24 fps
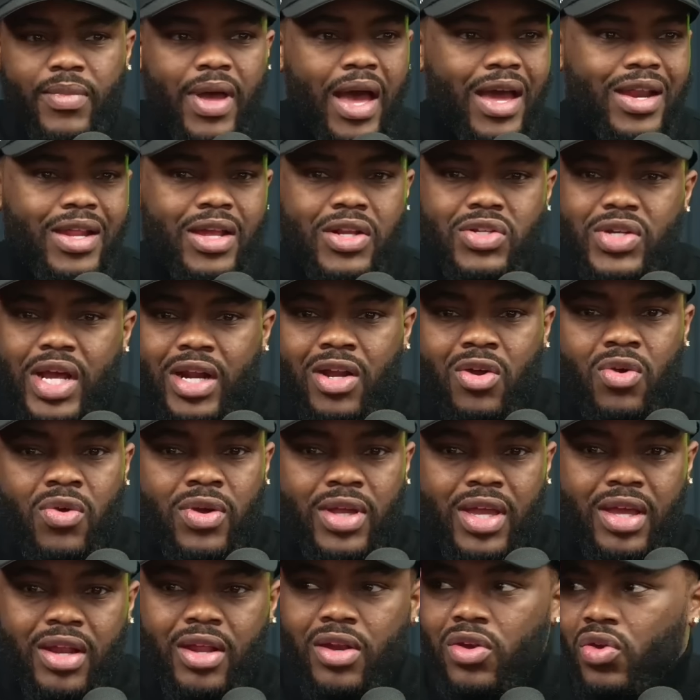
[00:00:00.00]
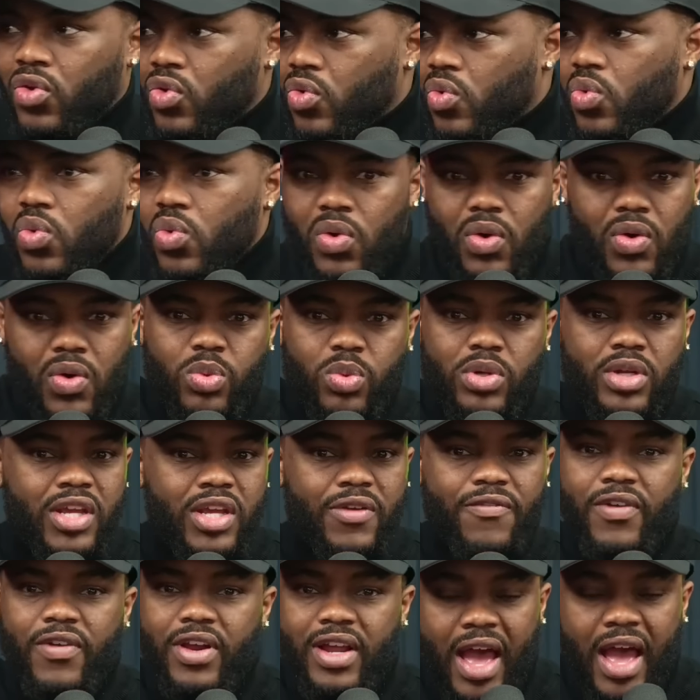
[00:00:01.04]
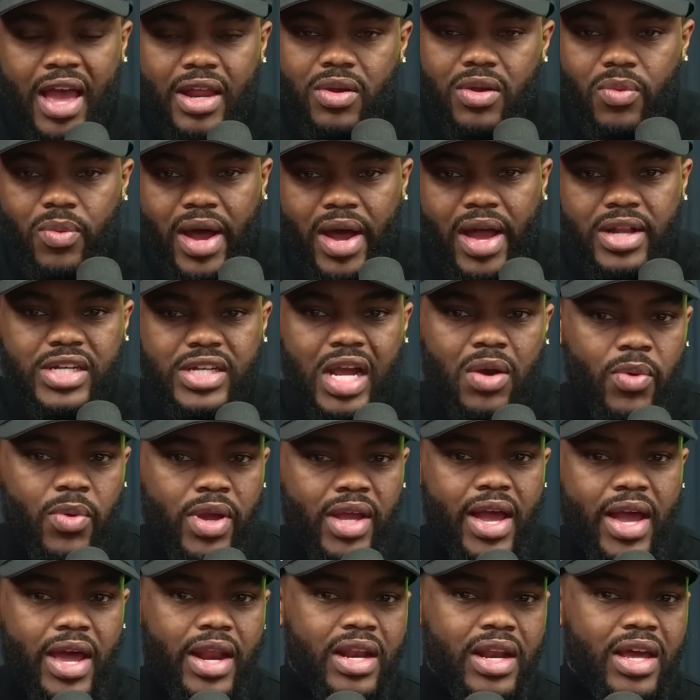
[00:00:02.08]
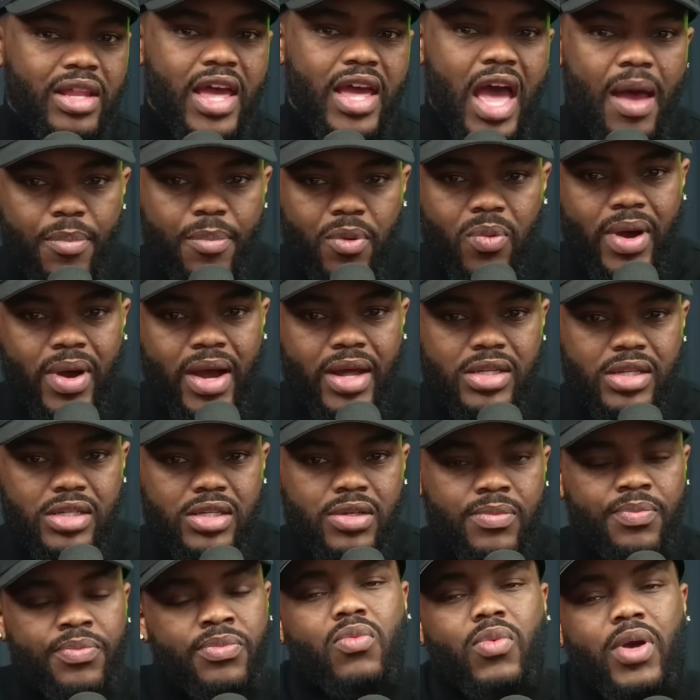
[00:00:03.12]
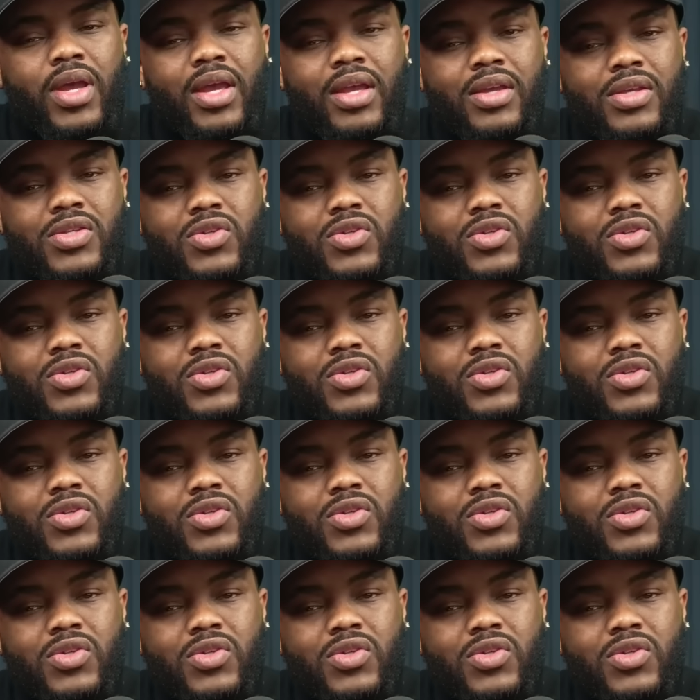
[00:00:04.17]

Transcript: didn't try to go and get a new, different kind of watch. I went and got another Apple Watch. Wait,